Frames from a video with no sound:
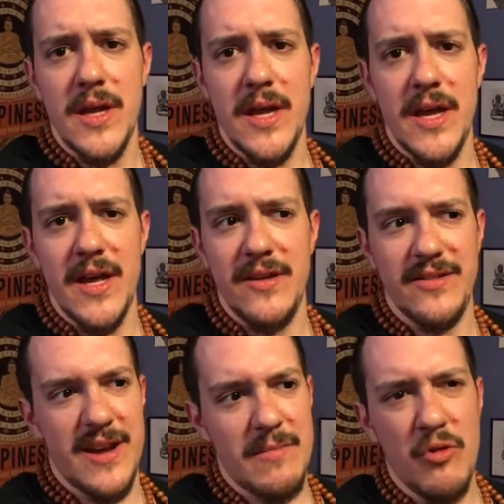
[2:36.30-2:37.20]
and
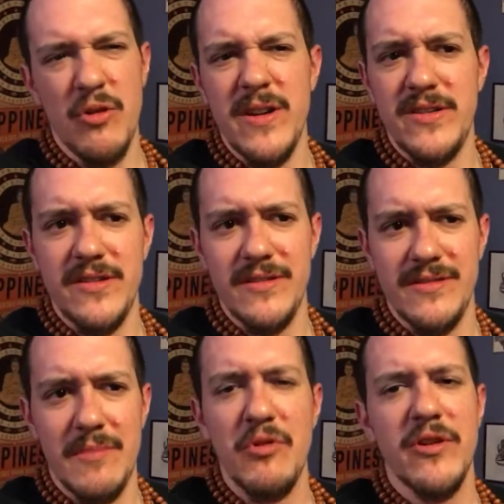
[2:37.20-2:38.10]
I'm more
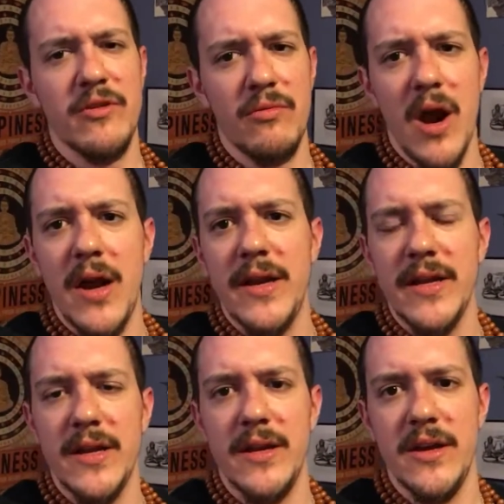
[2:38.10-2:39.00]
into I'm more into
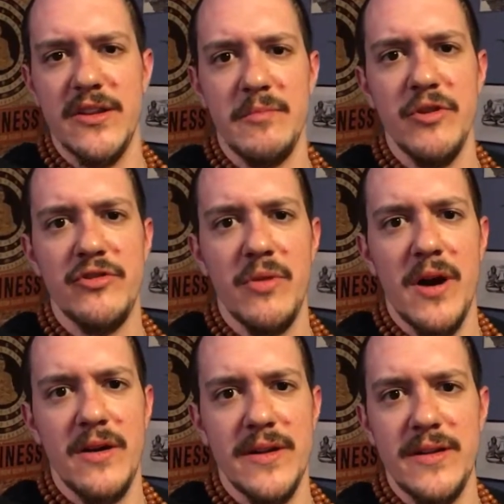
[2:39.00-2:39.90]
writing and uh,
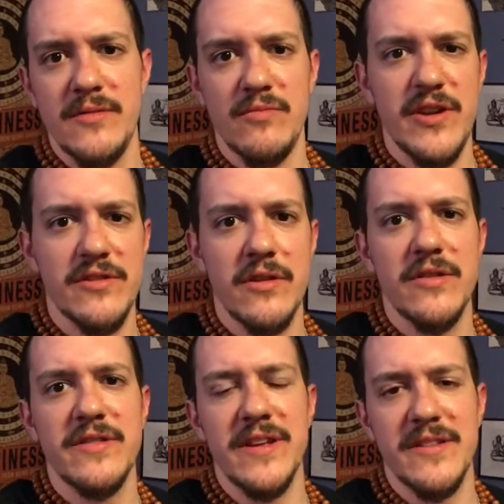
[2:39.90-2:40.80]
spirituality
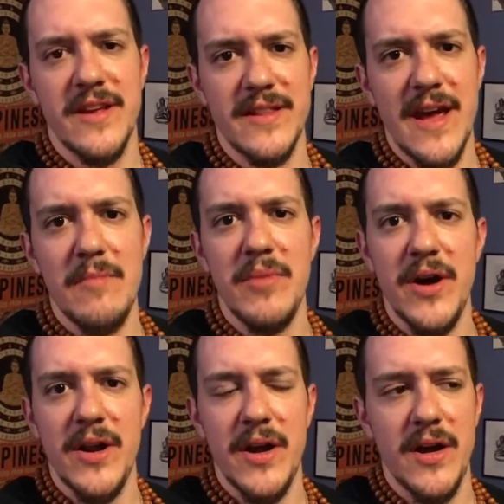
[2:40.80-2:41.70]
research things like that.
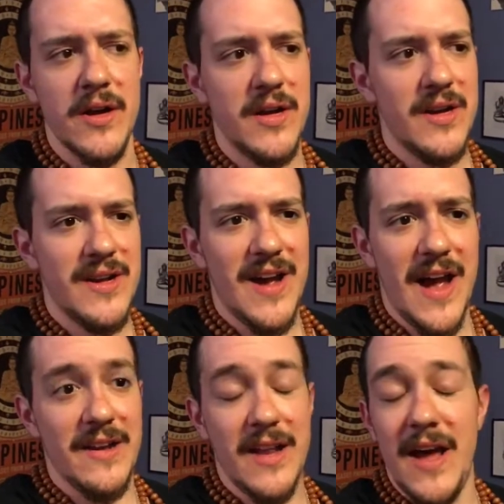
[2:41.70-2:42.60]
But I
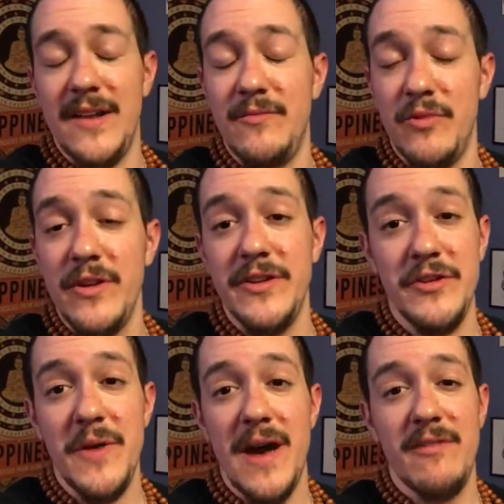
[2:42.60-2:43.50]
I really
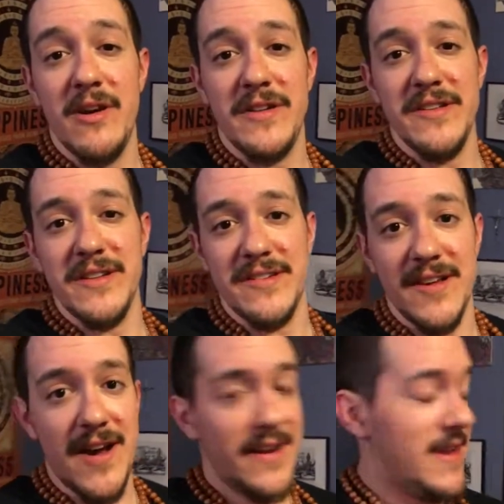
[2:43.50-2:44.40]
do have an artistic
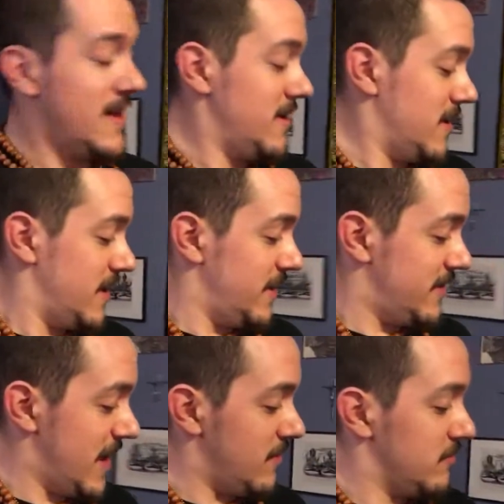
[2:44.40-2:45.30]
side, and it,
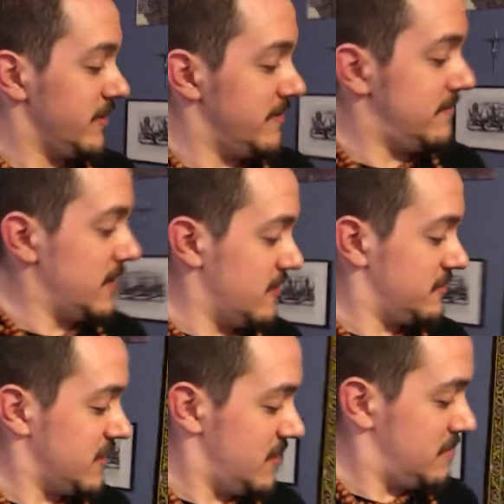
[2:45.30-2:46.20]
that really
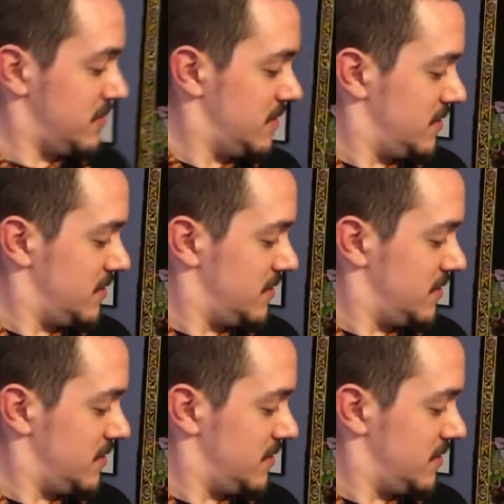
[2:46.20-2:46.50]
flares up